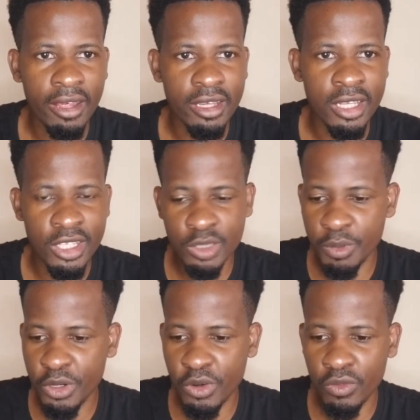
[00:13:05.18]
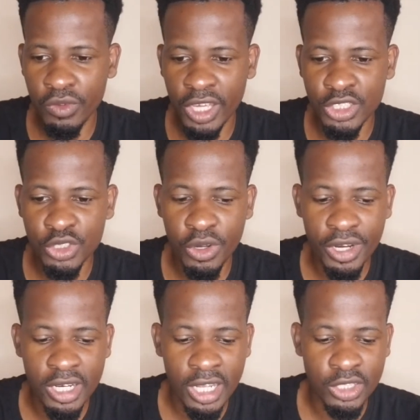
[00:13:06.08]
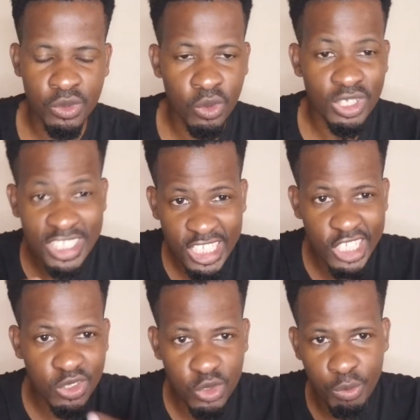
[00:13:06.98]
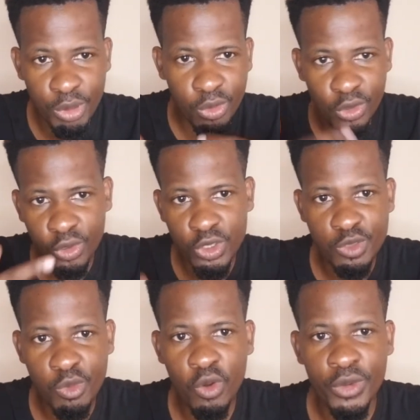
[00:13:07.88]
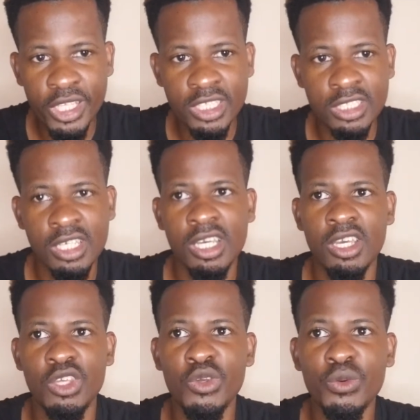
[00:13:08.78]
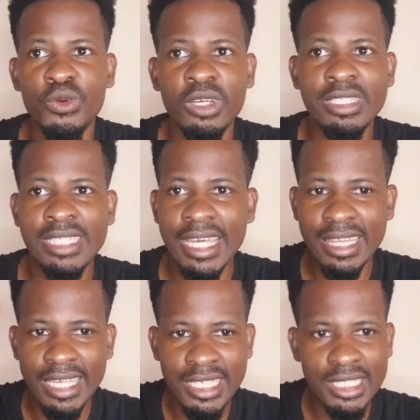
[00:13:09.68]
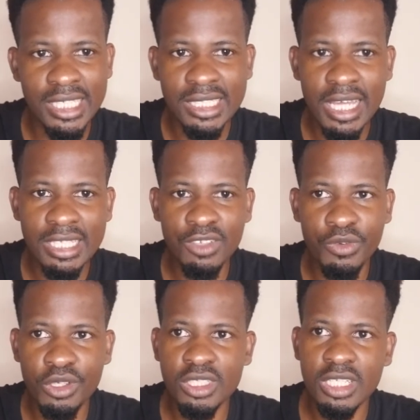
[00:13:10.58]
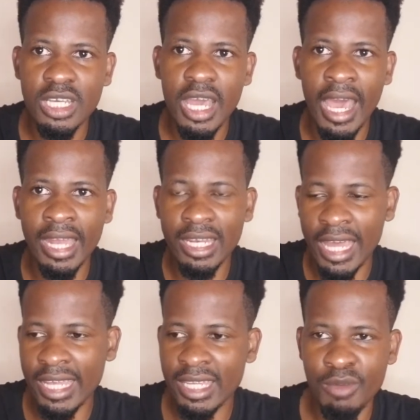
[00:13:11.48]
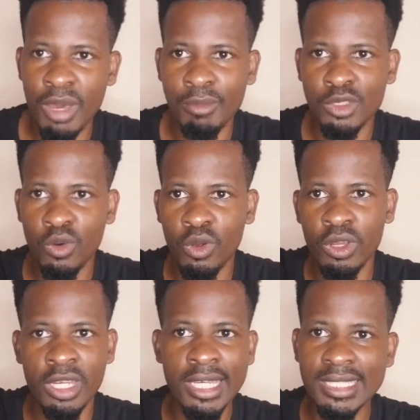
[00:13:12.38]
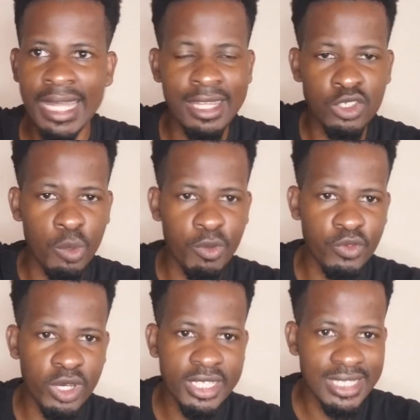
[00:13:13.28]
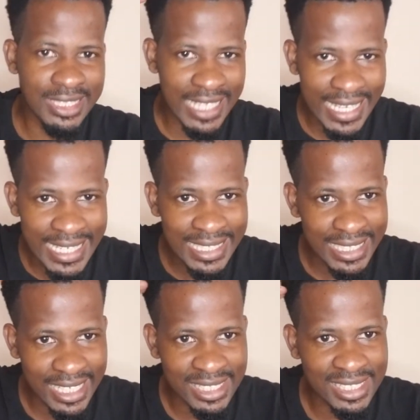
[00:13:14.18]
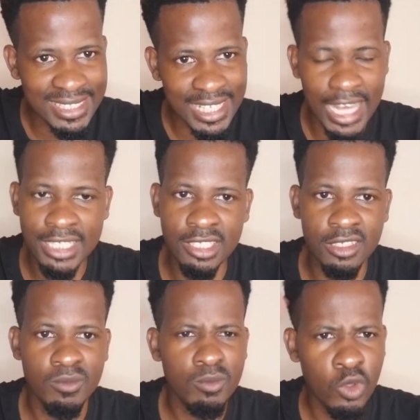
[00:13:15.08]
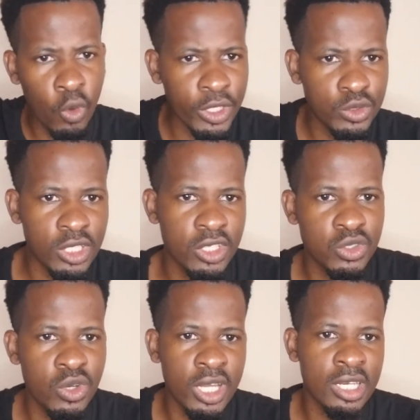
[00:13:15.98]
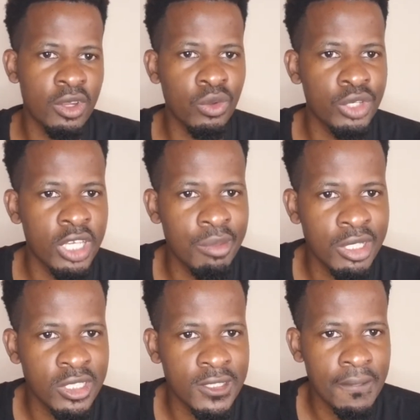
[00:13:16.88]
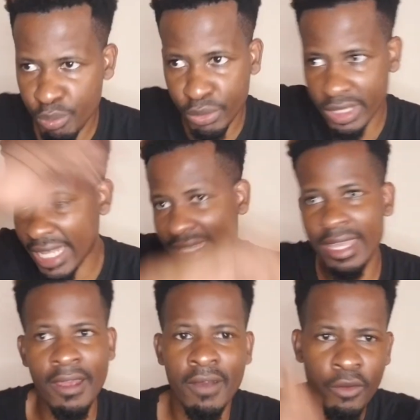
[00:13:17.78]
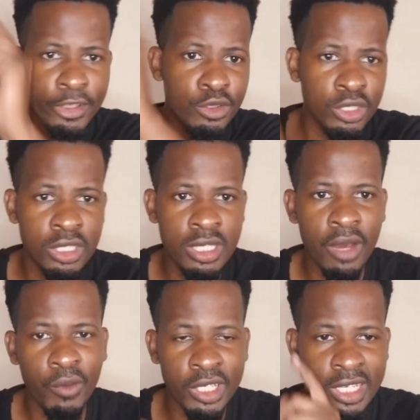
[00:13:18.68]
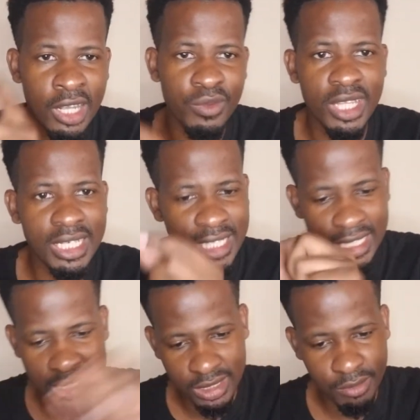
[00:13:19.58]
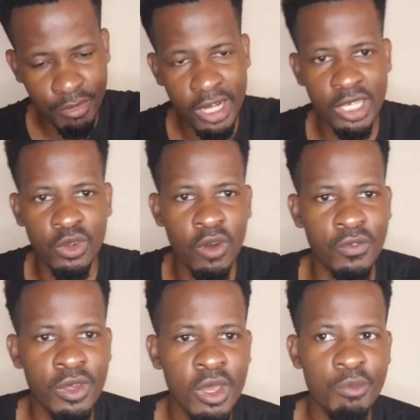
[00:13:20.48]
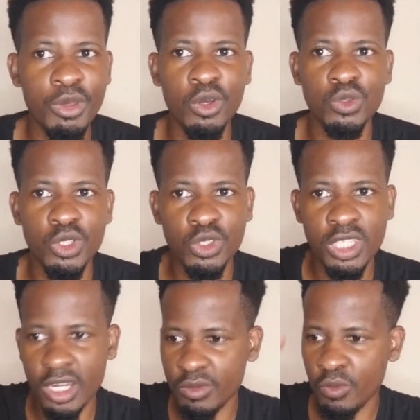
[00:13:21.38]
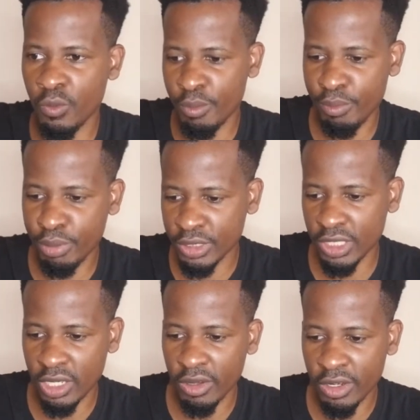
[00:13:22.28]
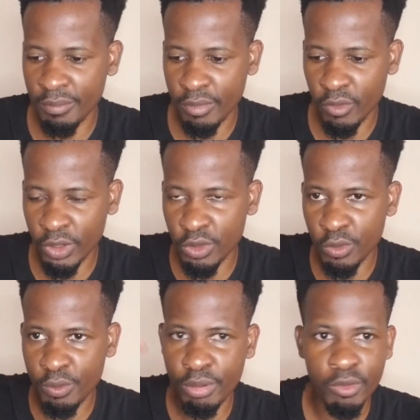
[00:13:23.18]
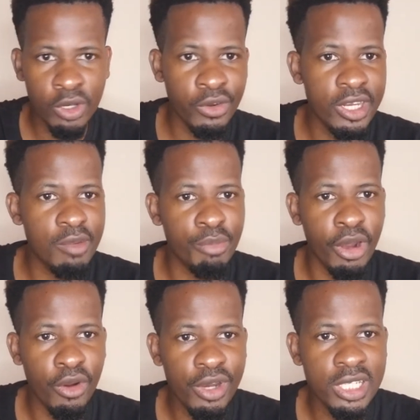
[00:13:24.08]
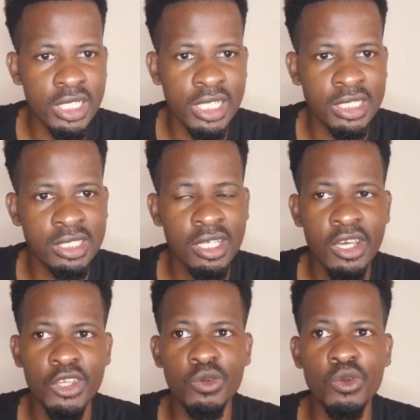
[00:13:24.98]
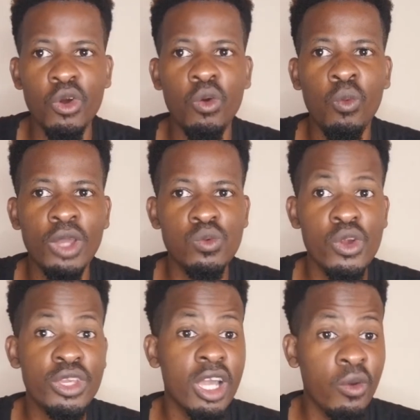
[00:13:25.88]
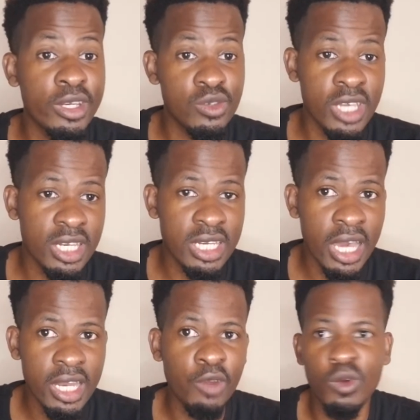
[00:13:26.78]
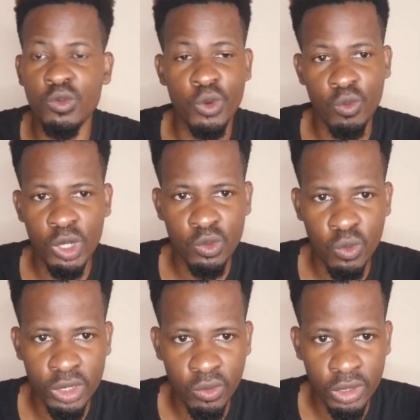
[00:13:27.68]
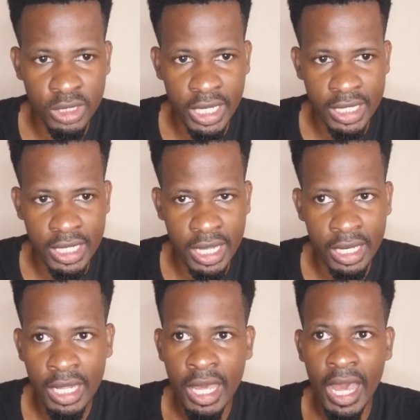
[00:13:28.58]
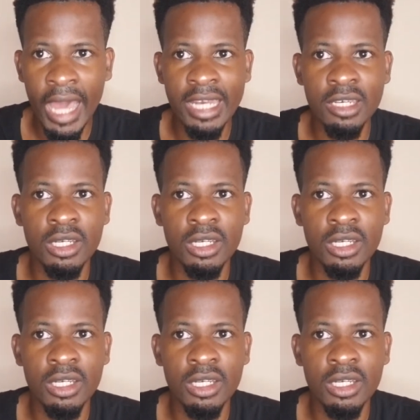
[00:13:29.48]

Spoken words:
In the spirit of ensuring that you continue to build on those small wins, you take the easiest task first and line them up. So list at the top of your list is the easiest task, going to Shutterstock and downloading images. Put that there, and when you're done with that task, mark it off. Because when you start putting on when you create a priority list, you know what work you're going to get done and what work won't get done. And